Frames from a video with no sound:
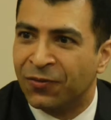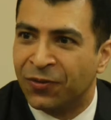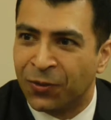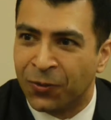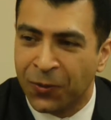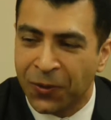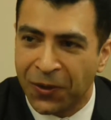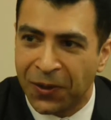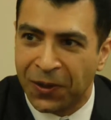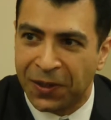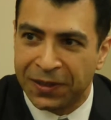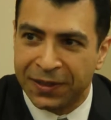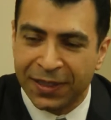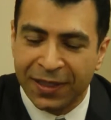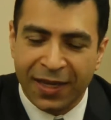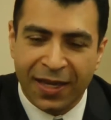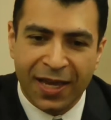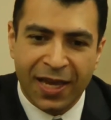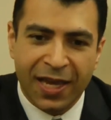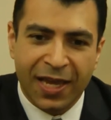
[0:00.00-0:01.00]
of the world.
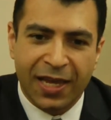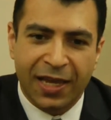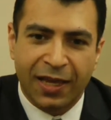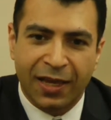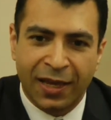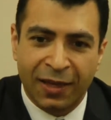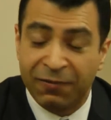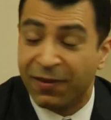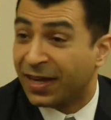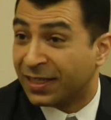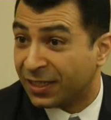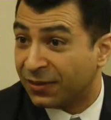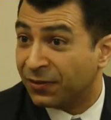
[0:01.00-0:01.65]
In fact,